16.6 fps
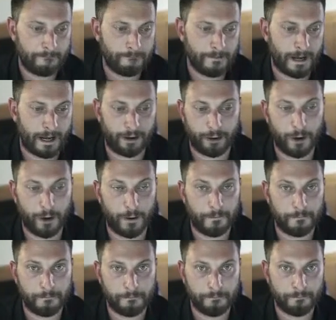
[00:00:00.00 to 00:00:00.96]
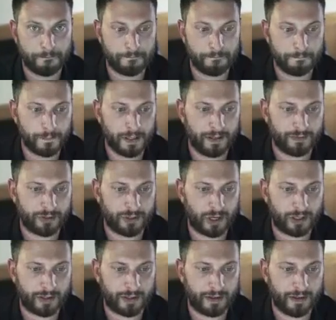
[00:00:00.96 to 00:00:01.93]
I don't know. You have to talk
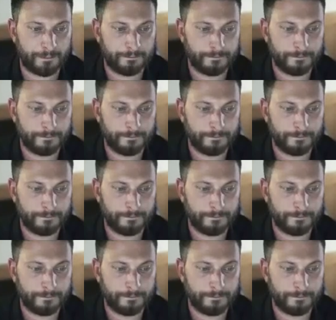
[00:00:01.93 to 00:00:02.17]
to them.